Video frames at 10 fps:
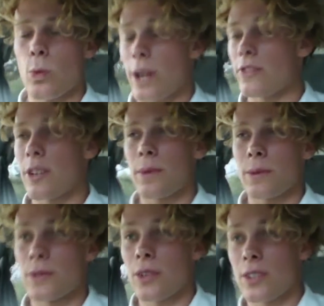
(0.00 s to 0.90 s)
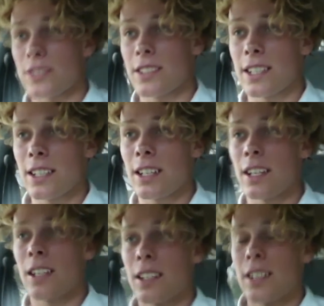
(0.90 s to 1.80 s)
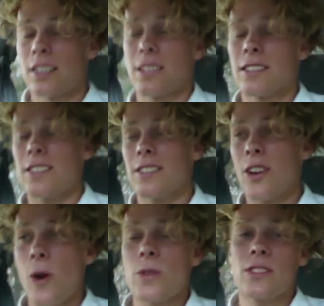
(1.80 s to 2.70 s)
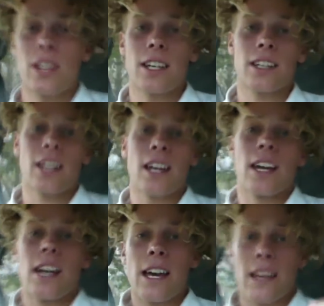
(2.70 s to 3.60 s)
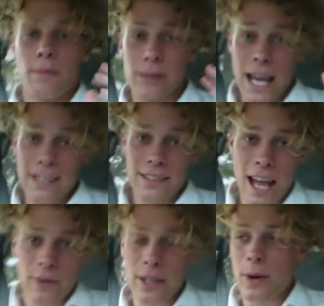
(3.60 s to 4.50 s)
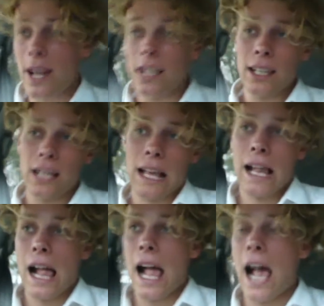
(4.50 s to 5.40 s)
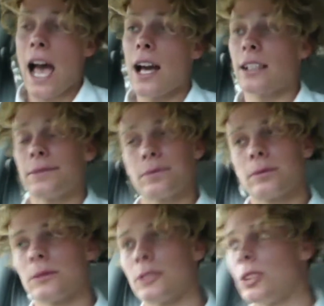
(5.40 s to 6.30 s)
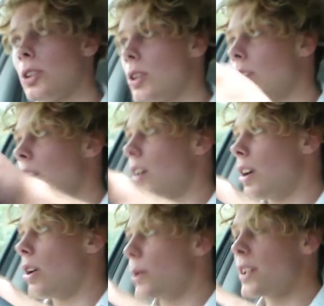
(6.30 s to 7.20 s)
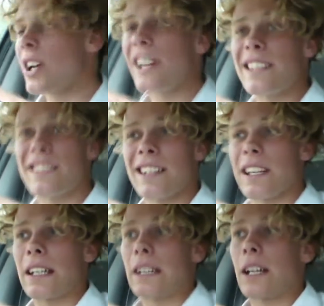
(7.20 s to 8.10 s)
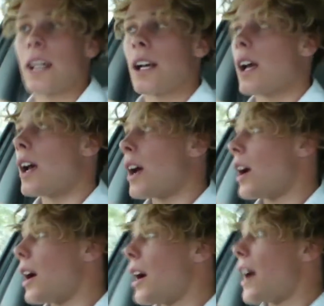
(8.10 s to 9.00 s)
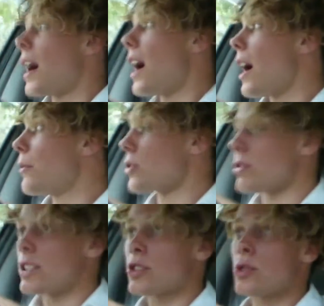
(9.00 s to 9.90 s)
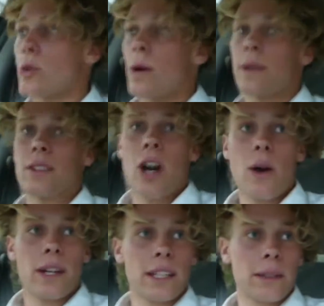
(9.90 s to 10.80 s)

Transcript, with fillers: Wave jumping was honestly so sick. Plan is now anyway. Uh, we're gonna go get dinner. Uh, I'm not really sure where we're going.